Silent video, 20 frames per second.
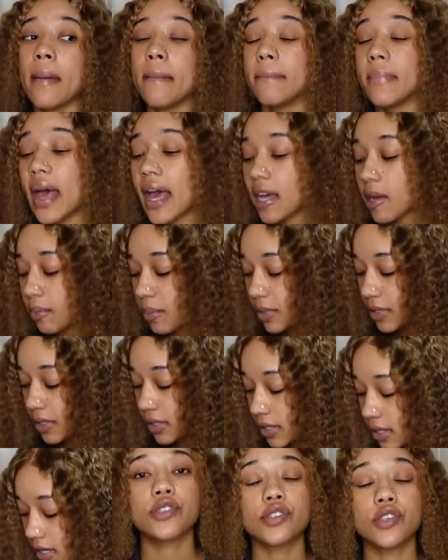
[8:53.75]

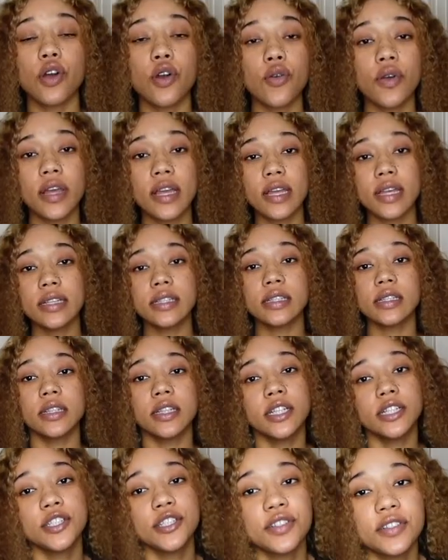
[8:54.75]
MacBook. So it is
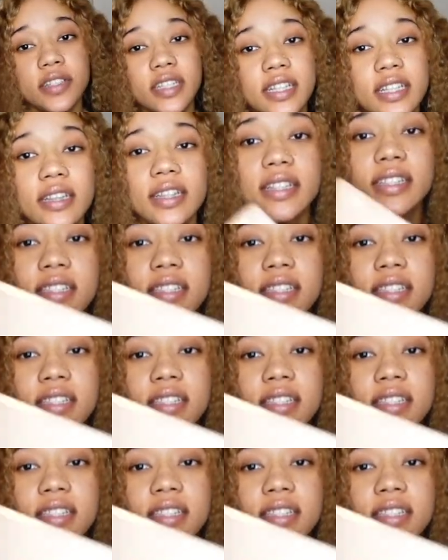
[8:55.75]
literally the